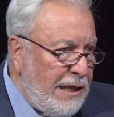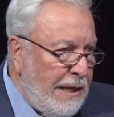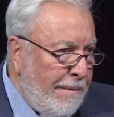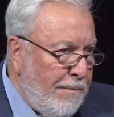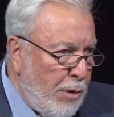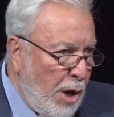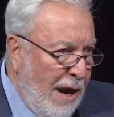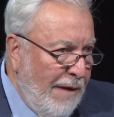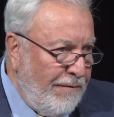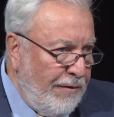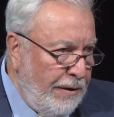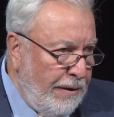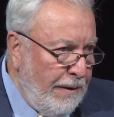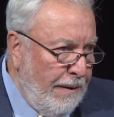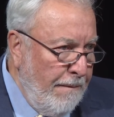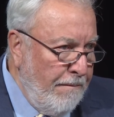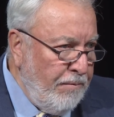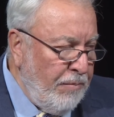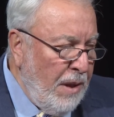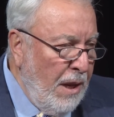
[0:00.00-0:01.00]
the Prophet
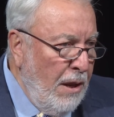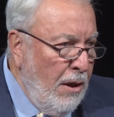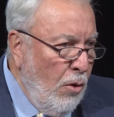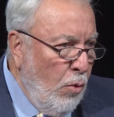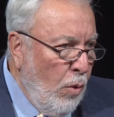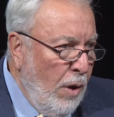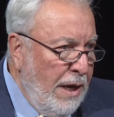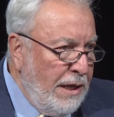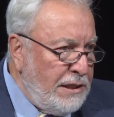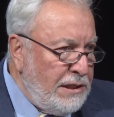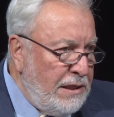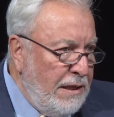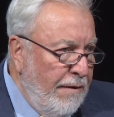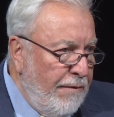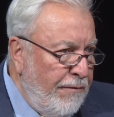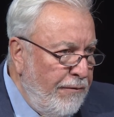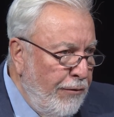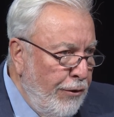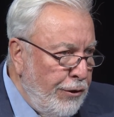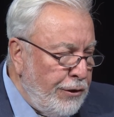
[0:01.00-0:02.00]
was the
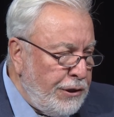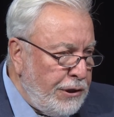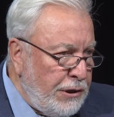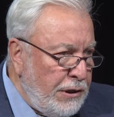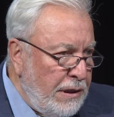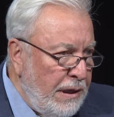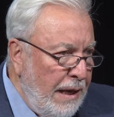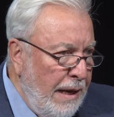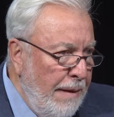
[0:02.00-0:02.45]
first